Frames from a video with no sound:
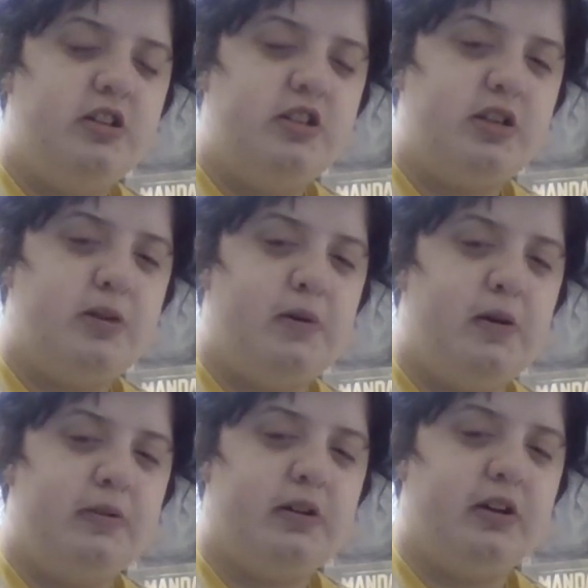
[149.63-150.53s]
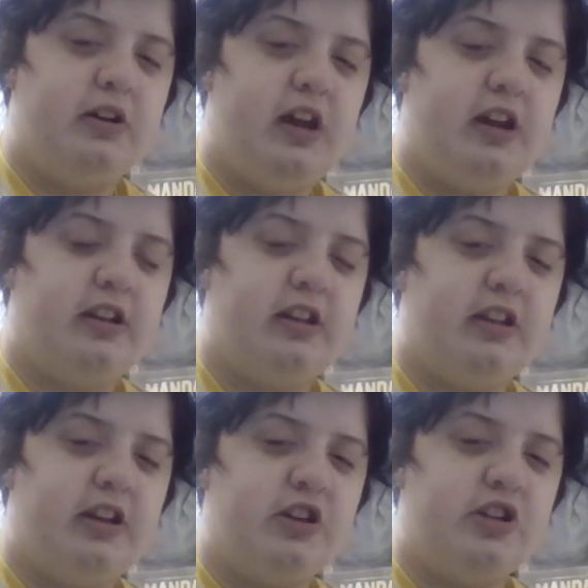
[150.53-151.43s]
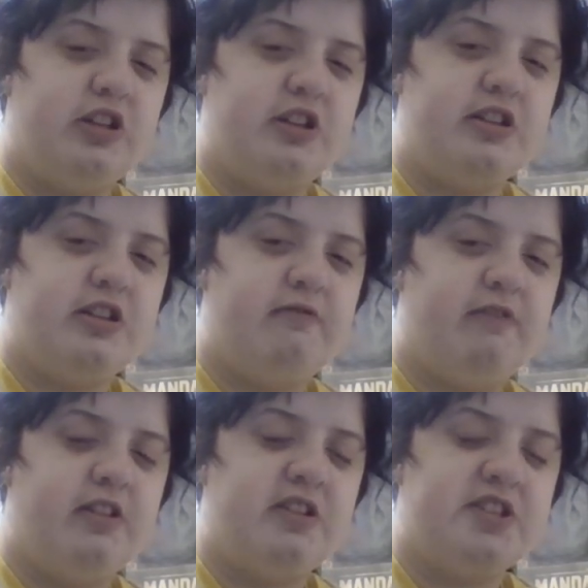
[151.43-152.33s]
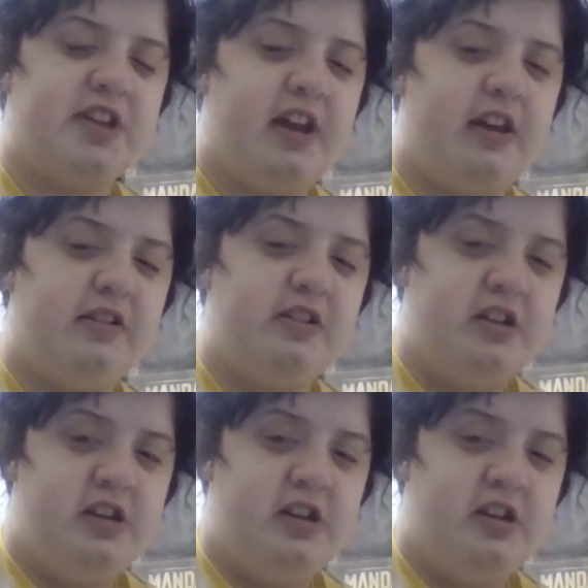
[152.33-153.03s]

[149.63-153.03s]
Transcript: Said girl acting like she doesn't feel scared.